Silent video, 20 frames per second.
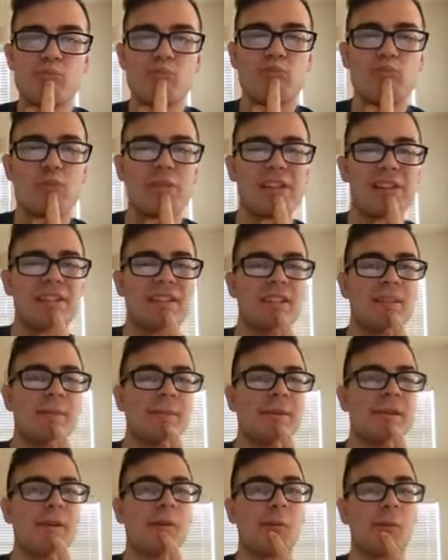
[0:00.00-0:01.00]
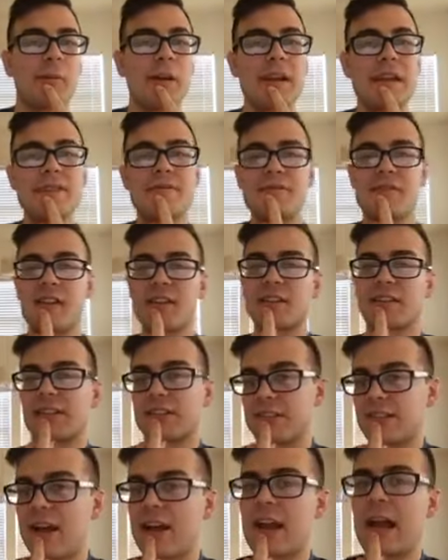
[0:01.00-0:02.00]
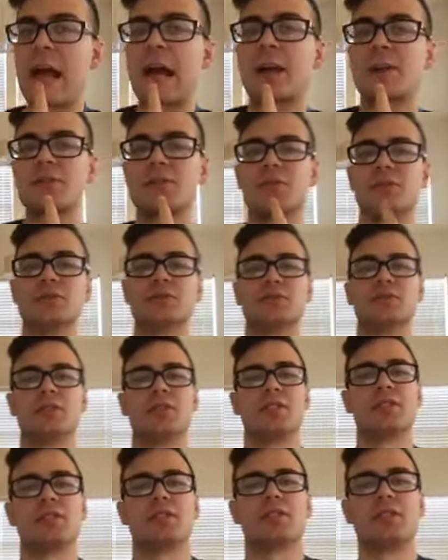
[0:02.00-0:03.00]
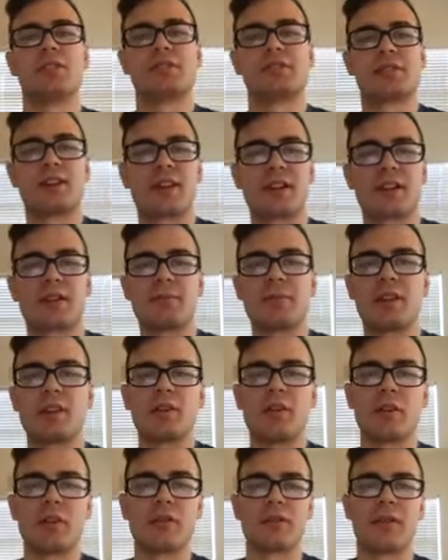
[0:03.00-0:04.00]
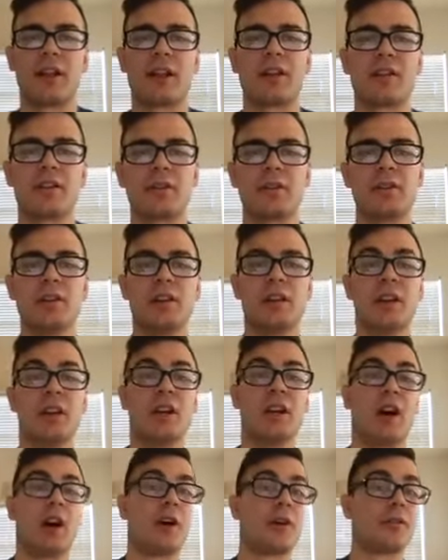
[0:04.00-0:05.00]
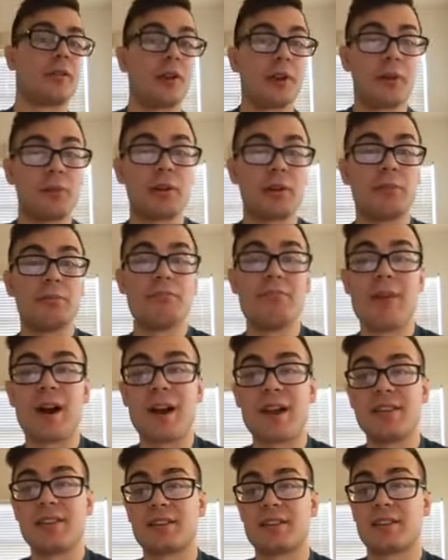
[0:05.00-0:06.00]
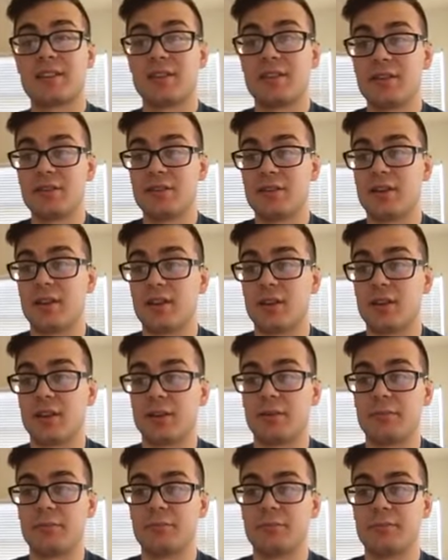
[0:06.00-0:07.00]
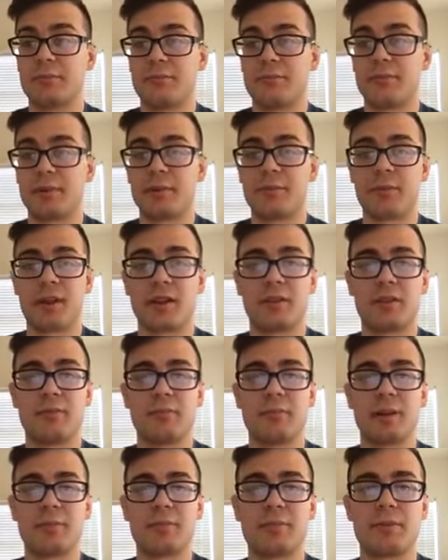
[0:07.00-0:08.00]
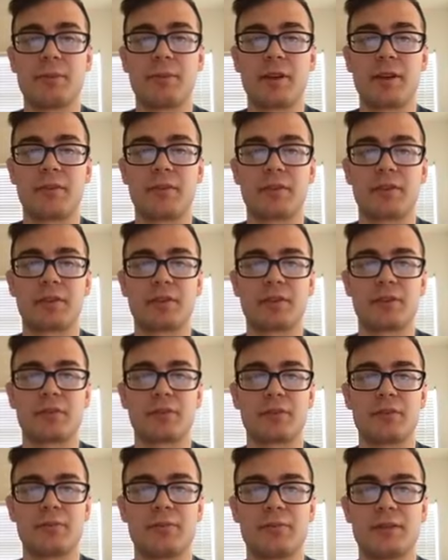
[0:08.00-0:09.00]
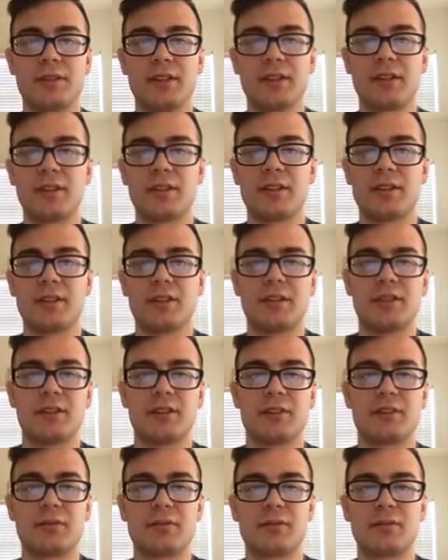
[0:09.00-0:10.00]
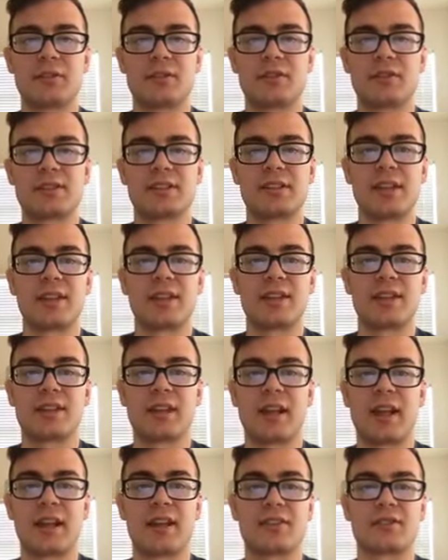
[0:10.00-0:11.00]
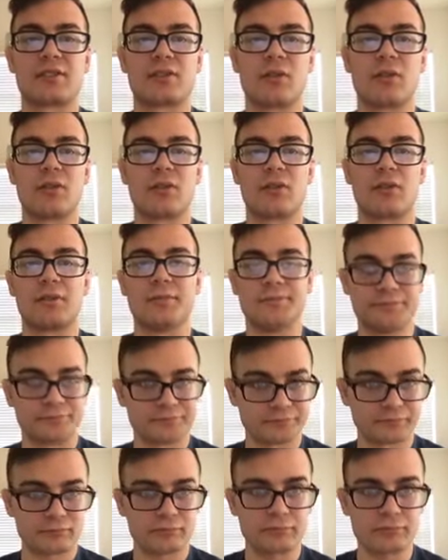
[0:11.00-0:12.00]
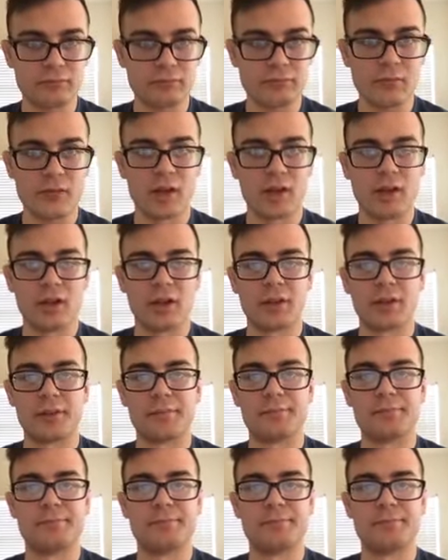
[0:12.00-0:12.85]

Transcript: It's going to be an array of nothing, not actual. It's not going to be a null value. Although we might, there might be beneficial to set it as null for